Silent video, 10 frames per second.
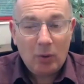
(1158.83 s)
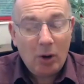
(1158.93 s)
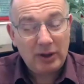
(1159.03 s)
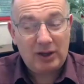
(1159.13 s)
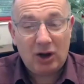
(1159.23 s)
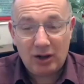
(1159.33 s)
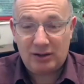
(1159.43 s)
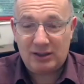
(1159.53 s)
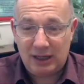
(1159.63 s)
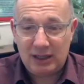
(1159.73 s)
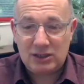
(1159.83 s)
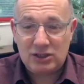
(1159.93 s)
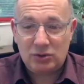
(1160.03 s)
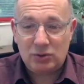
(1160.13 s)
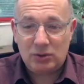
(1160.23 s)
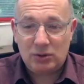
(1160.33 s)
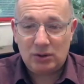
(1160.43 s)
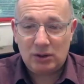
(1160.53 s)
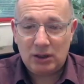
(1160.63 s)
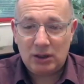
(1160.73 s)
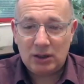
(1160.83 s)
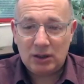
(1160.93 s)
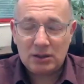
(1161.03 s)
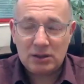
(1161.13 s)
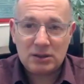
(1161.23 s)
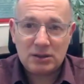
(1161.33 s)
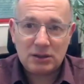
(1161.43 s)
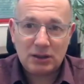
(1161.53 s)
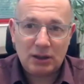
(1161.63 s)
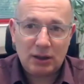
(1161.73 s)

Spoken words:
What we got to get to is,